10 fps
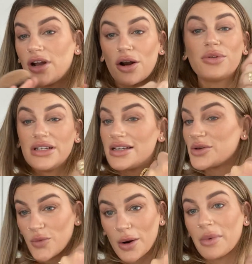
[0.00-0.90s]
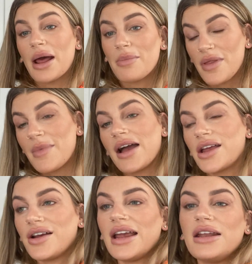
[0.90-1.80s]
Not only does it warm it up on the back of
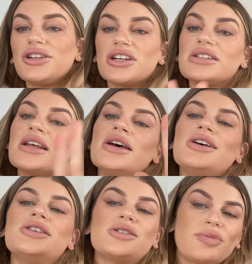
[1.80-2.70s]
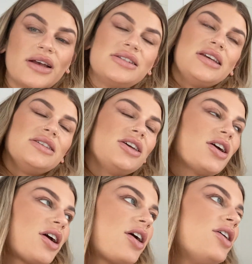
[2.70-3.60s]
your hand, just spreads
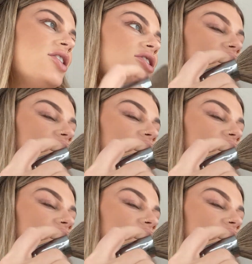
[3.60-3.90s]
easier.